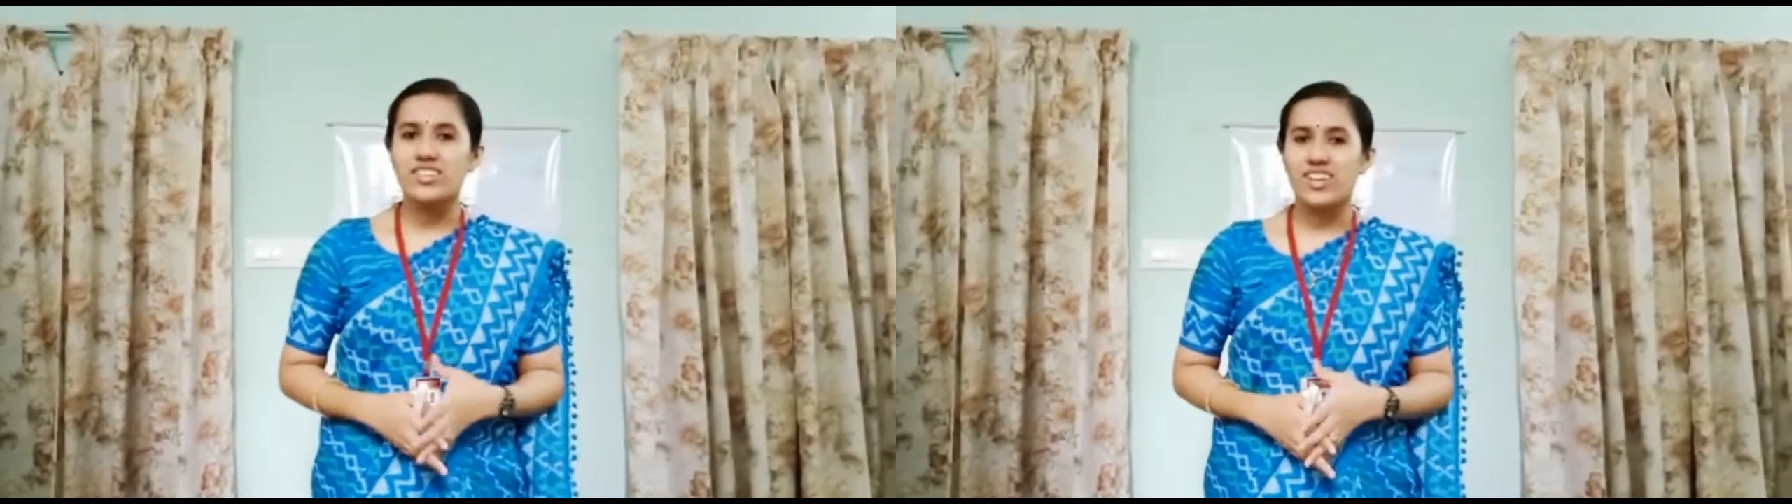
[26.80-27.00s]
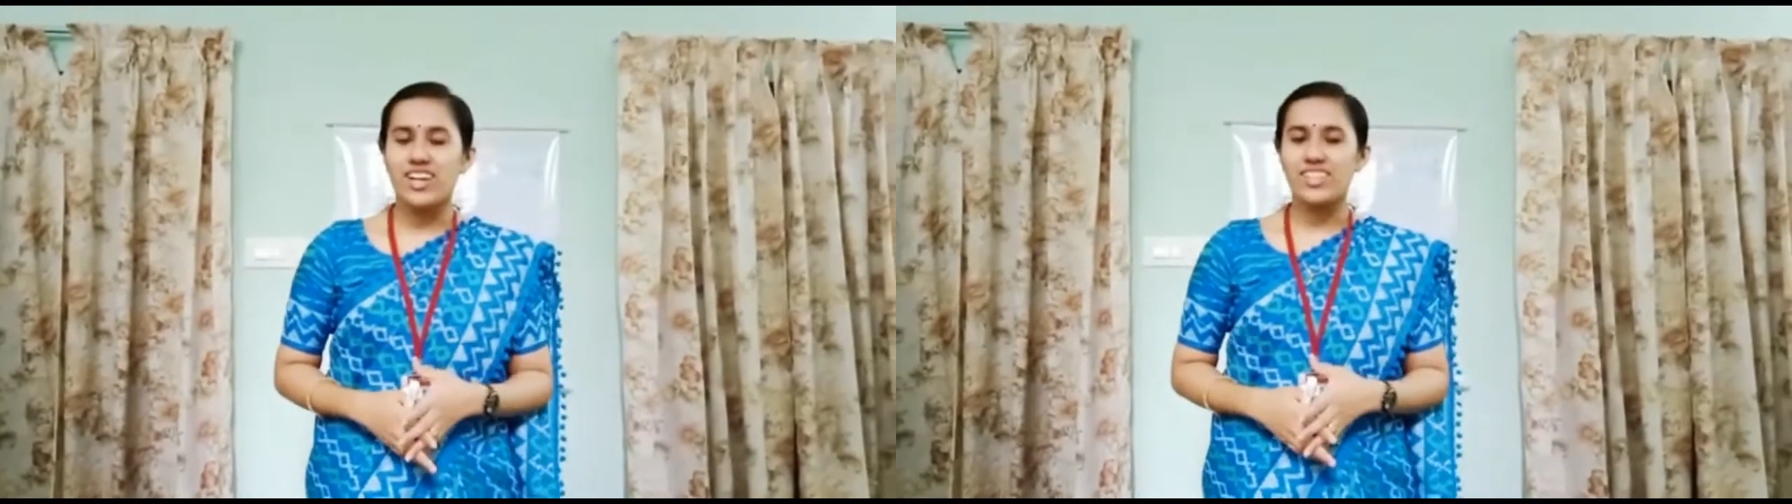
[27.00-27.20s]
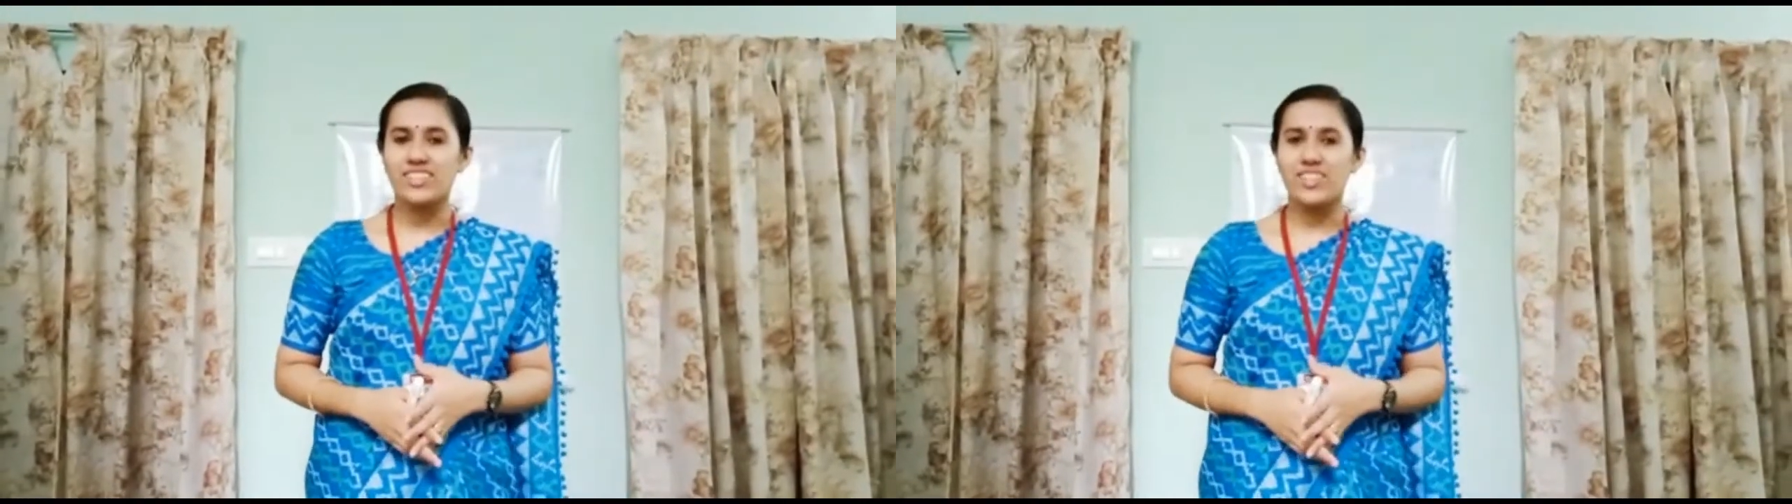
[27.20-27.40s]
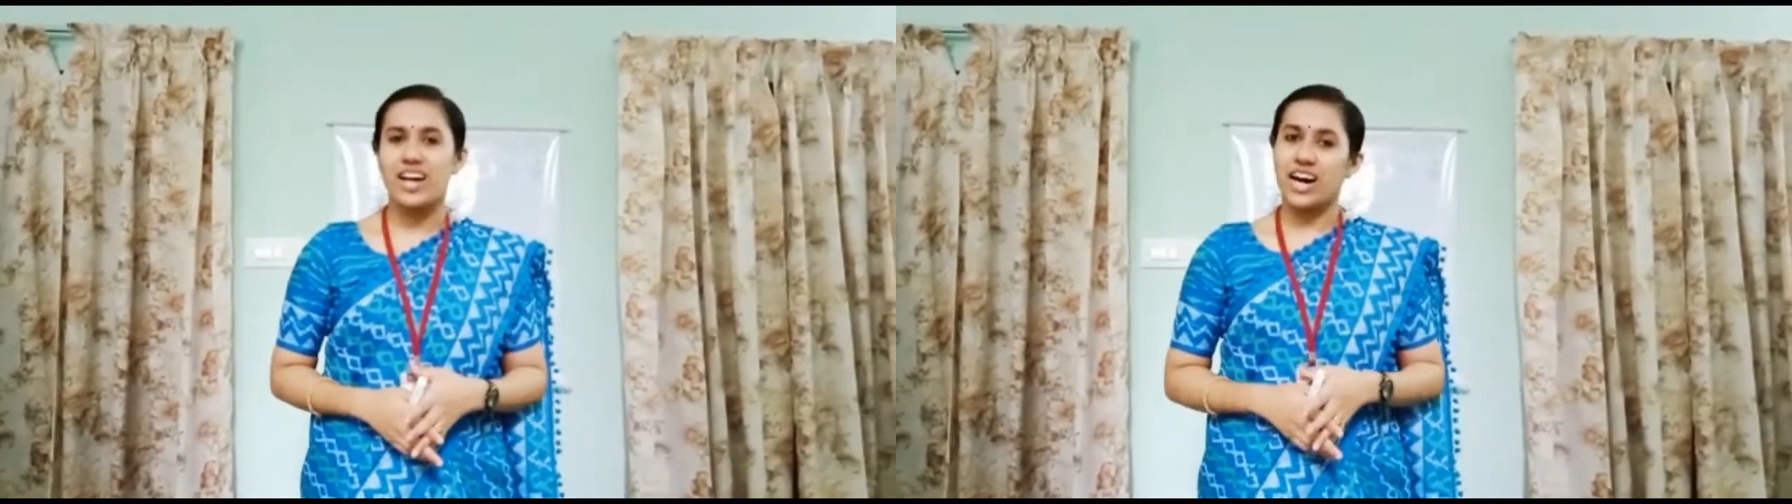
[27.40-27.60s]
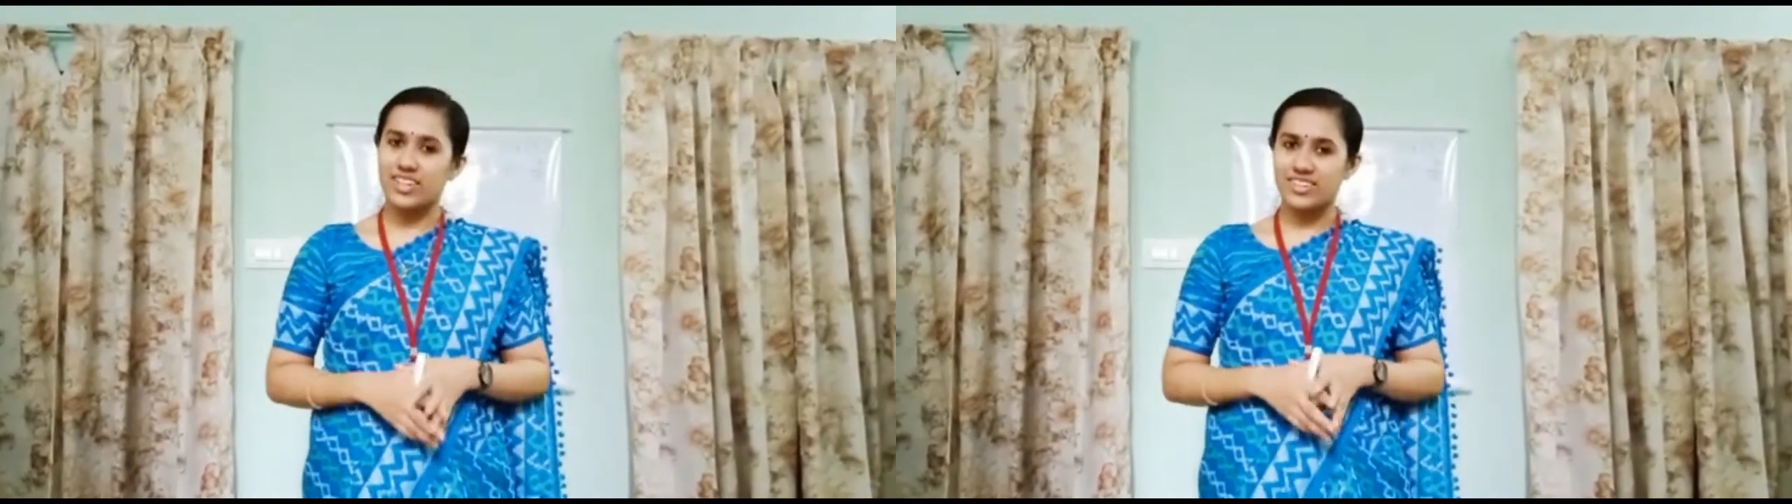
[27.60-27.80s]
class,
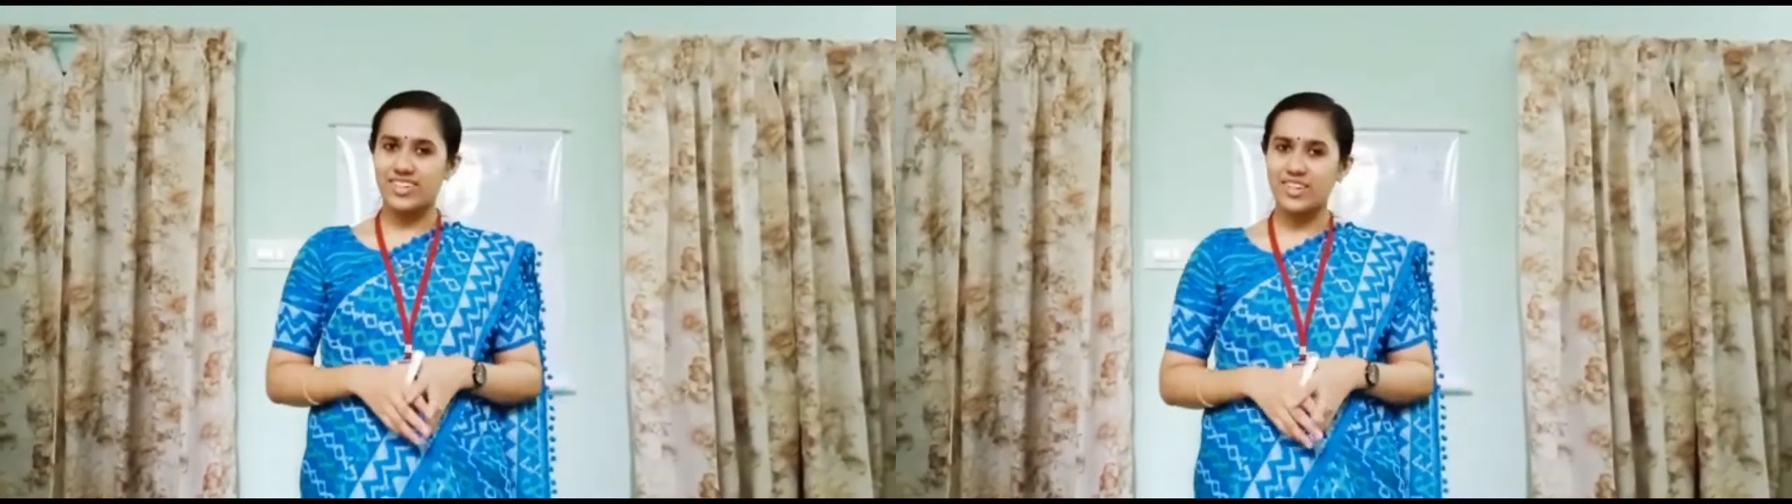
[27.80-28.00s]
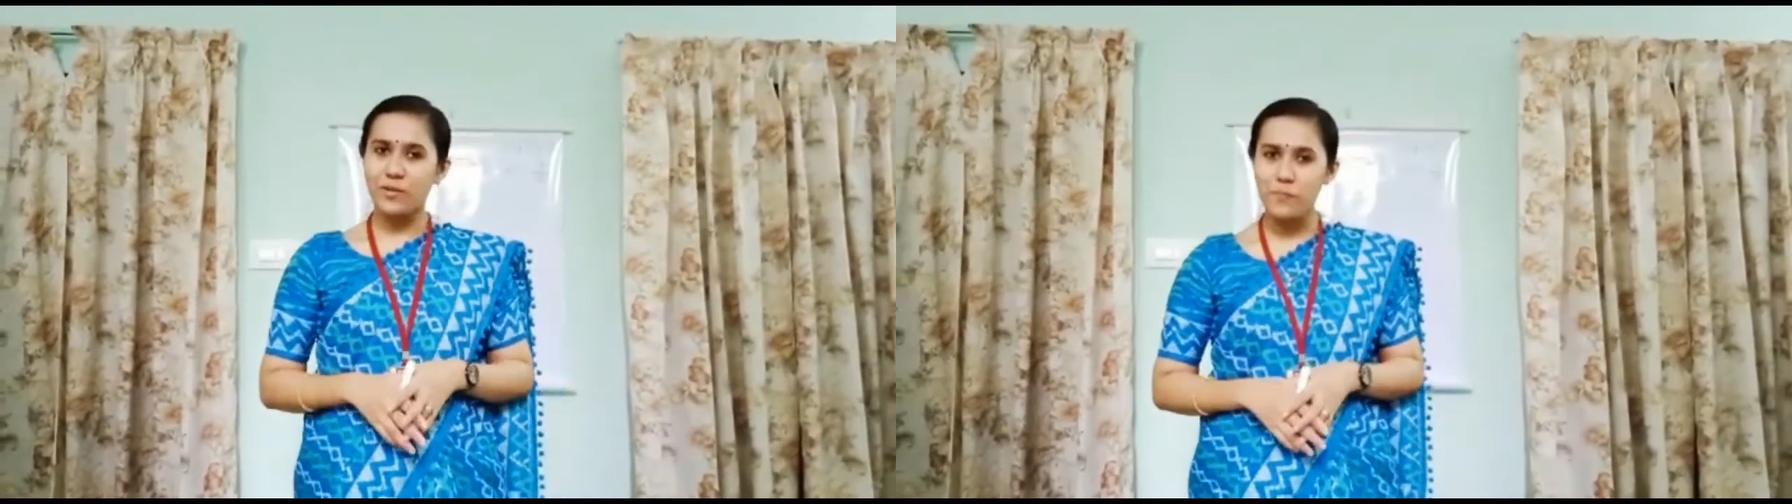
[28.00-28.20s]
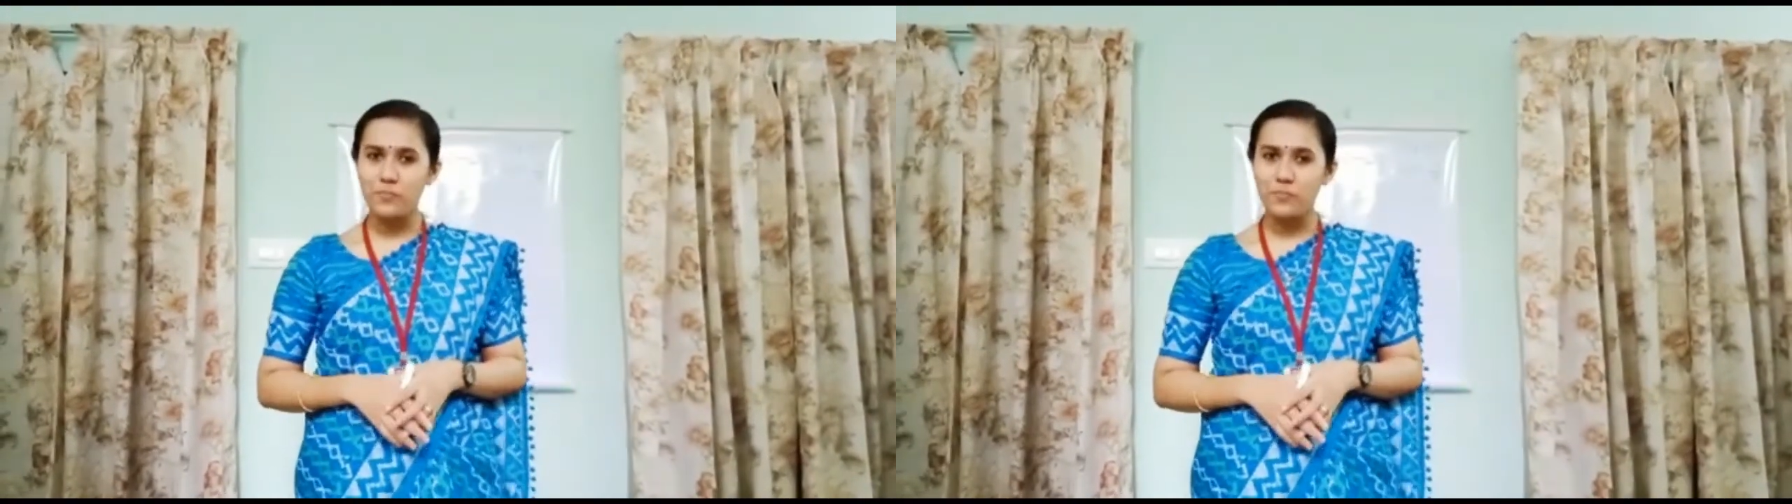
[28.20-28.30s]
Athira?